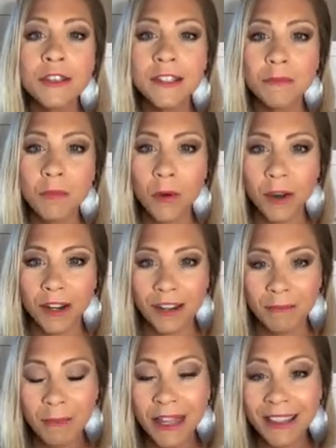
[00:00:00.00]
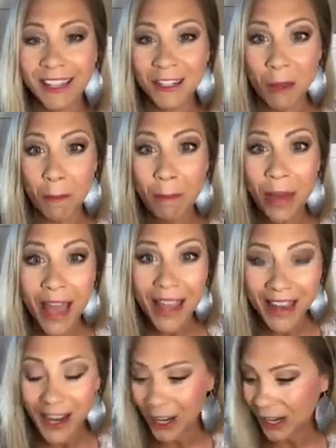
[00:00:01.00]
is important, but there's a but
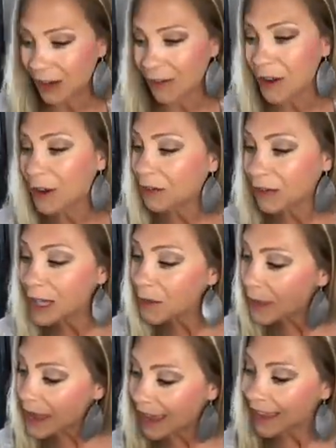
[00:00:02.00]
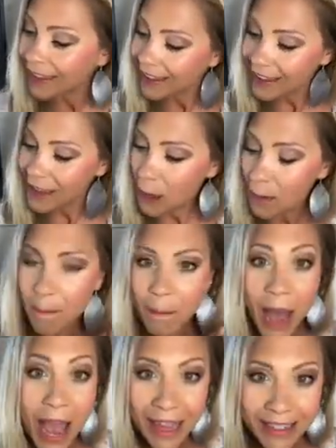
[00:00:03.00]
here, and I wrote it really big.
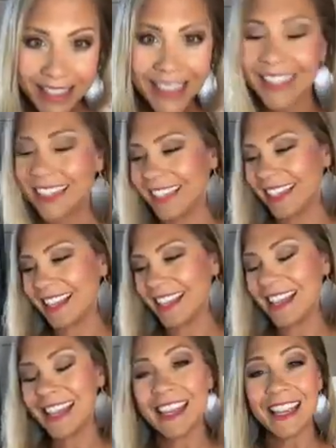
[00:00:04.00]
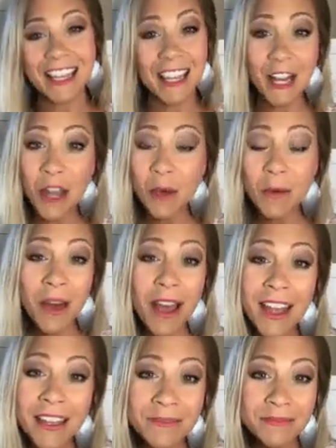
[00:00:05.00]
But, you know
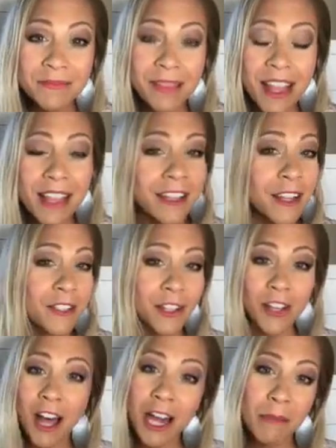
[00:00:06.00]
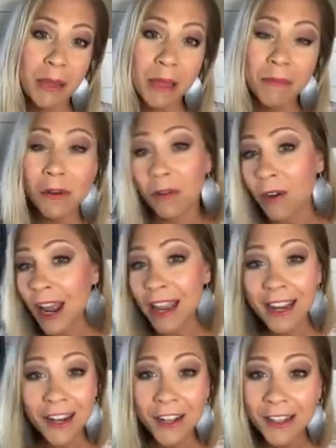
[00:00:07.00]
what? There's a lot of people right
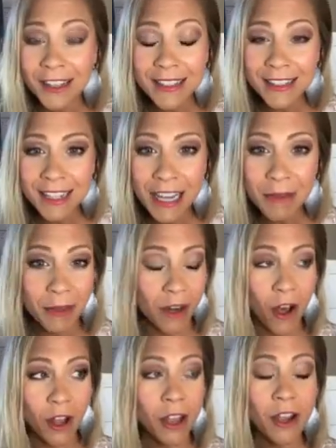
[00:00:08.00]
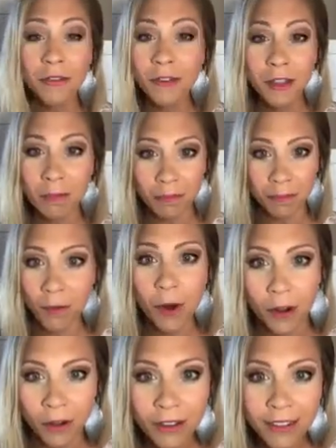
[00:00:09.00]
here on this team and all over the
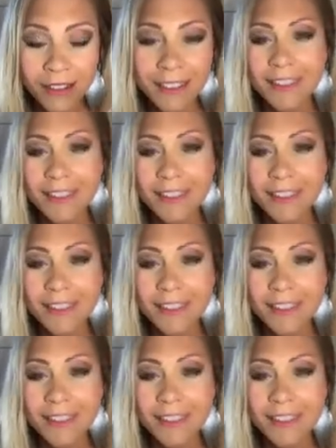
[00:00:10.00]
world